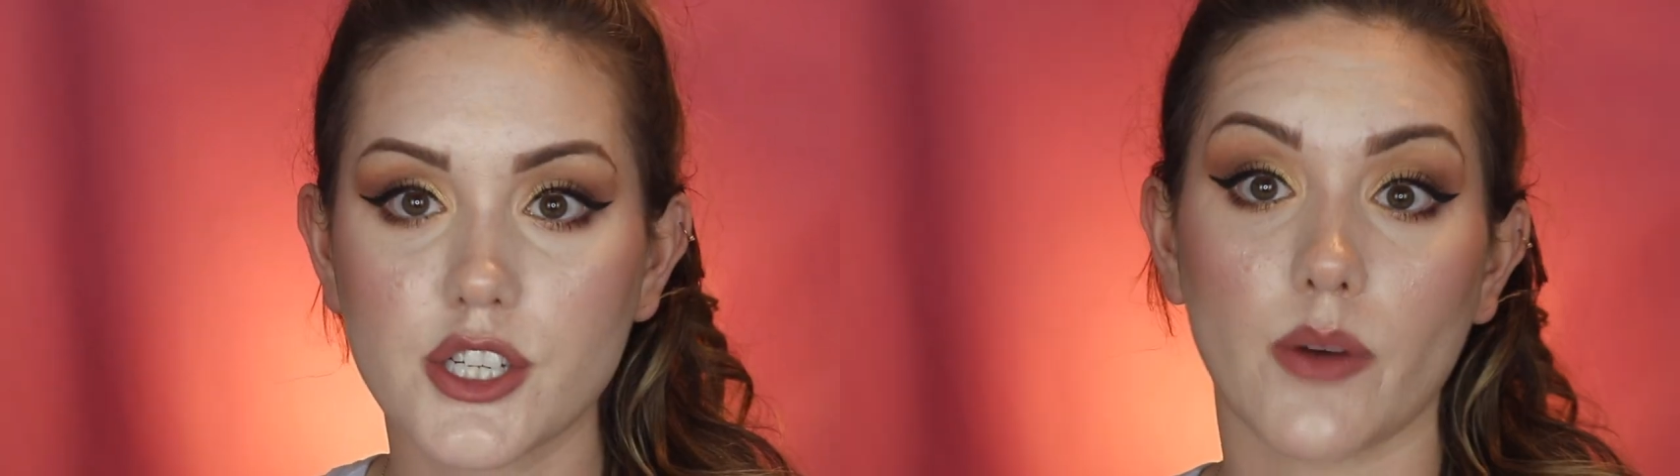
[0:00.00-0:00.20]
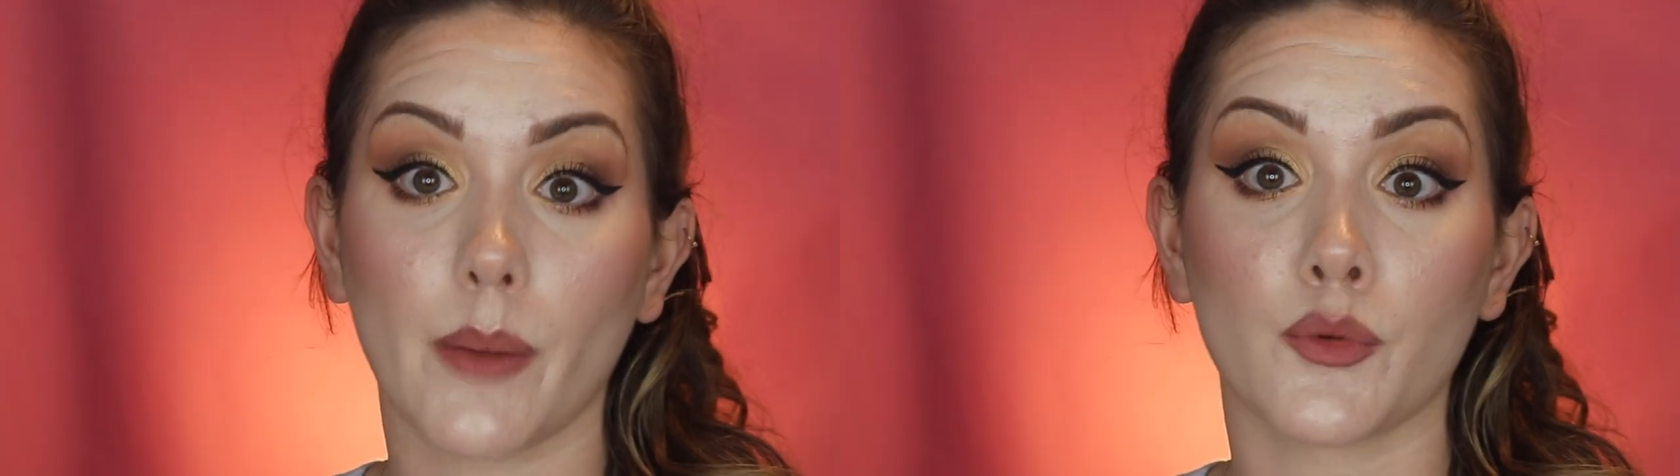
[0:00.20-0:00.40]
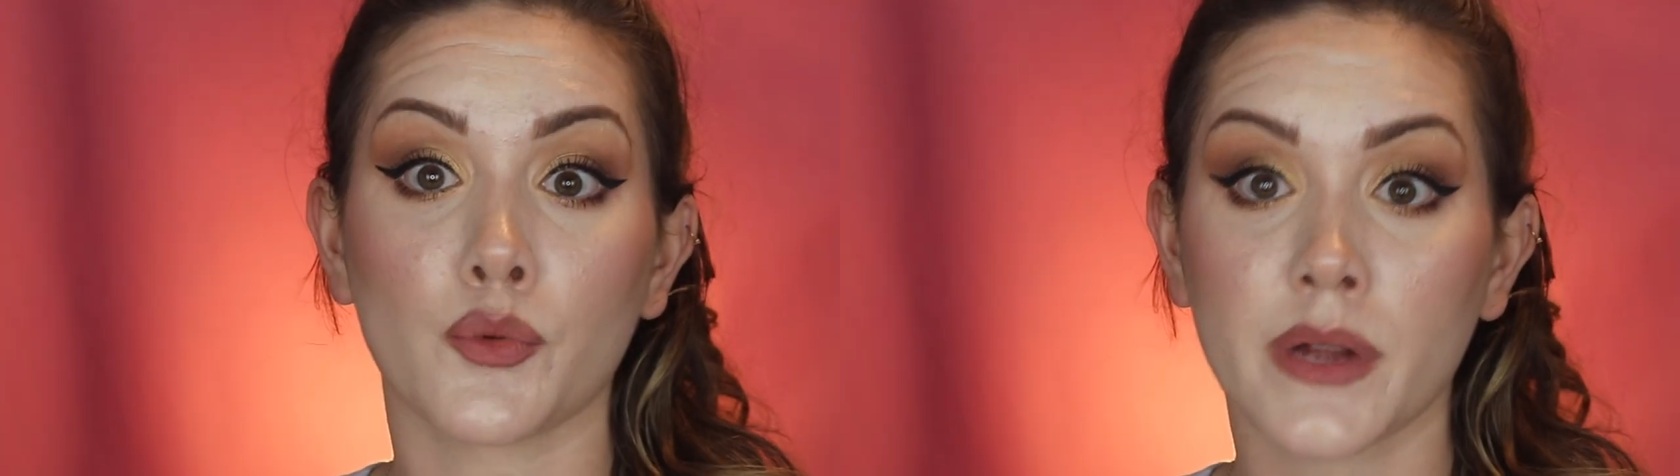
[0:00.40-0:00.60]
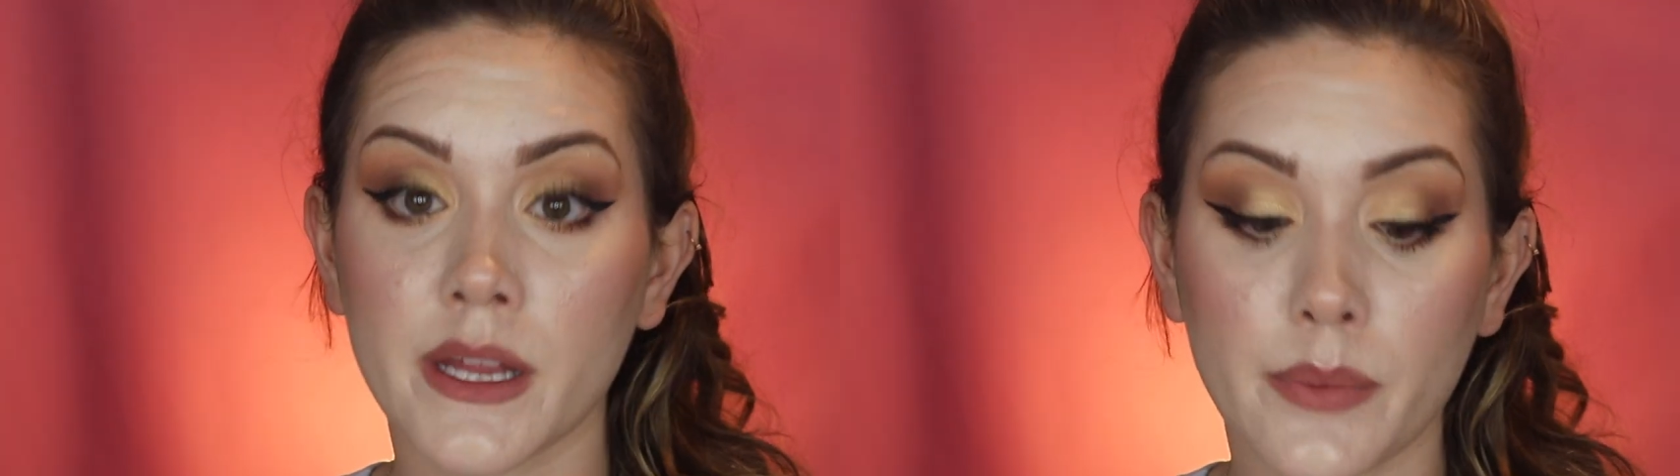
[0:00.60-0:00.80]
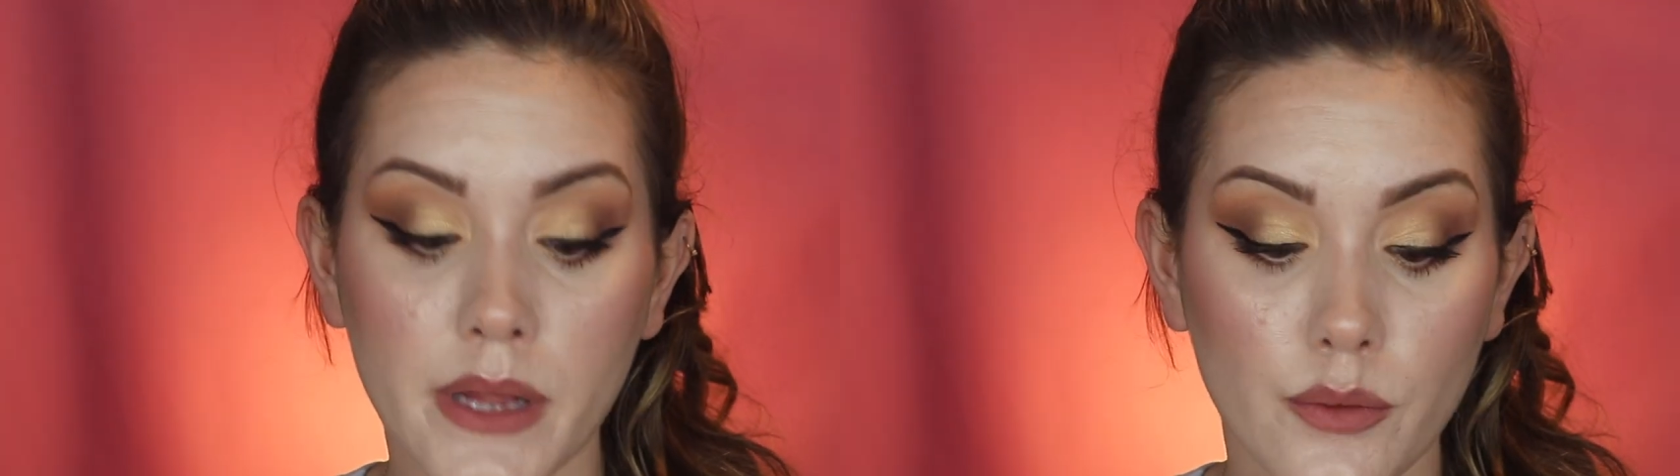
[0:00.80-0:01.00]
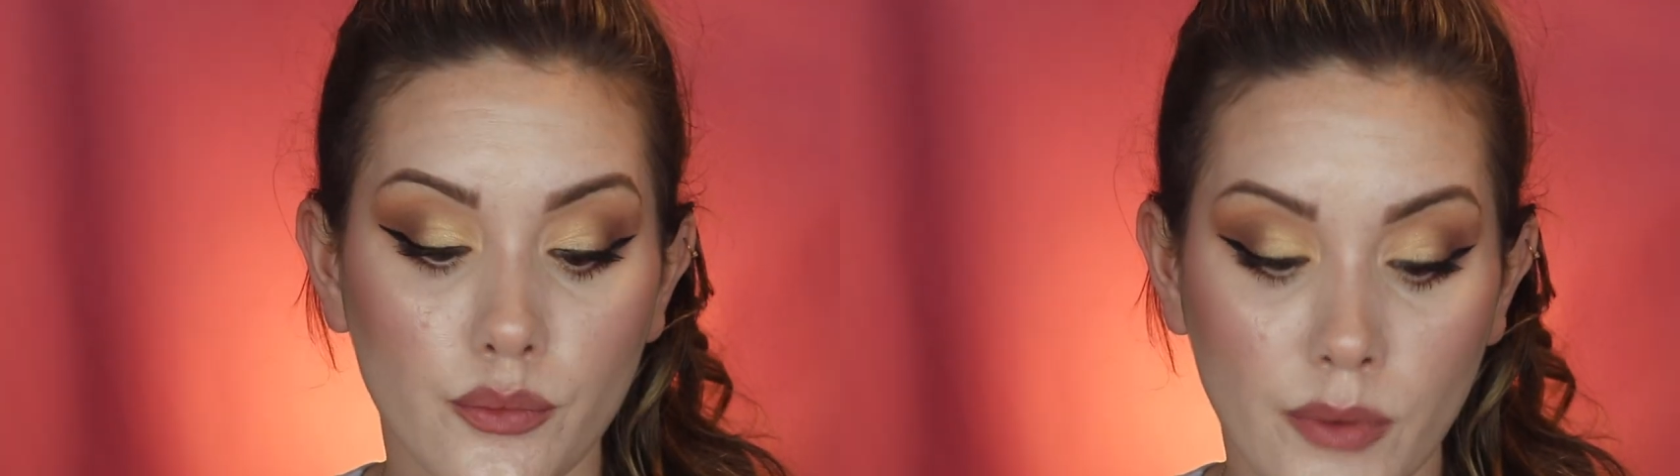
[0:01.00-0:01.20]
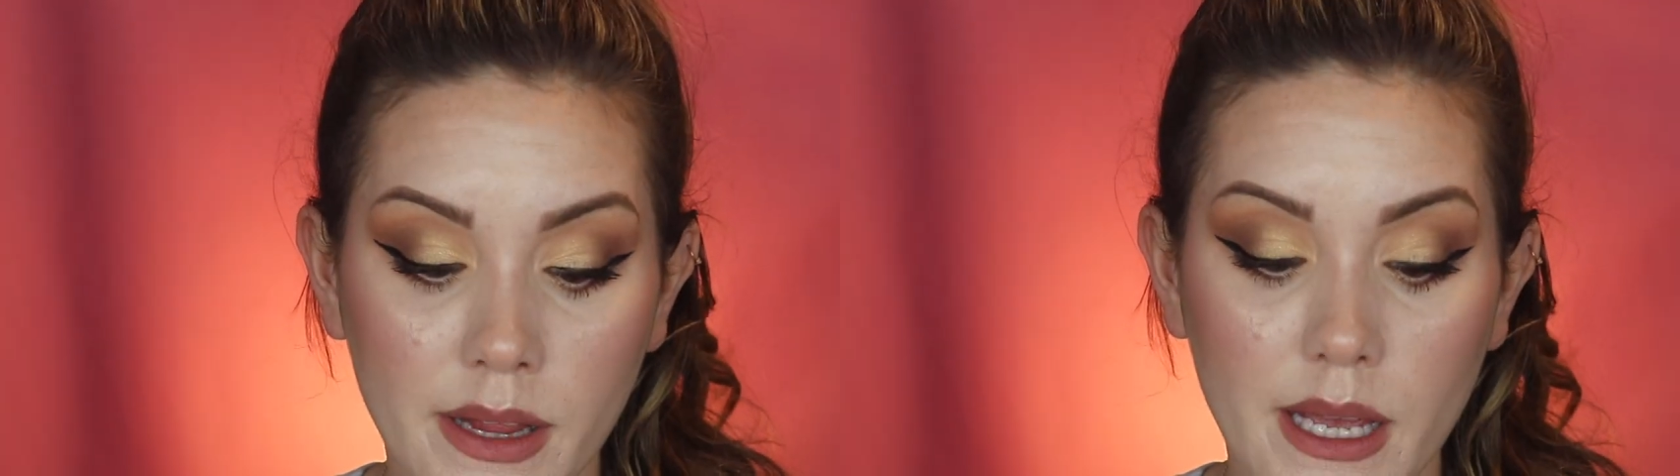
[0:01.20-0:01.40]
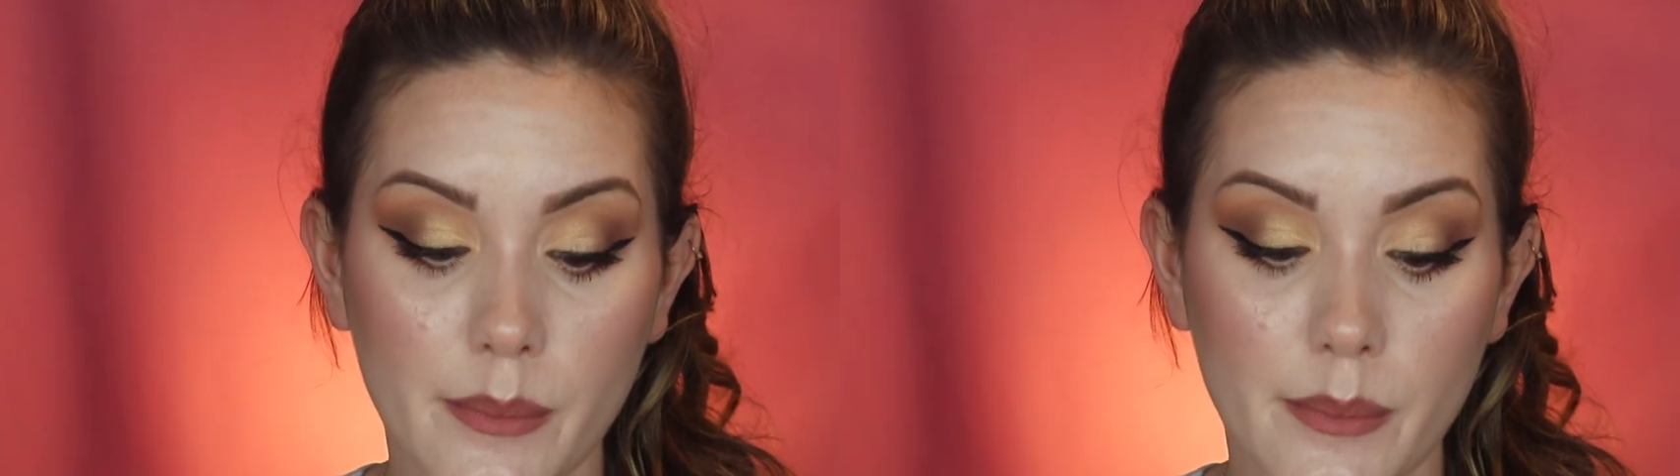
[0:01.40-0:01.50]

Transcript: so I'm really, really, really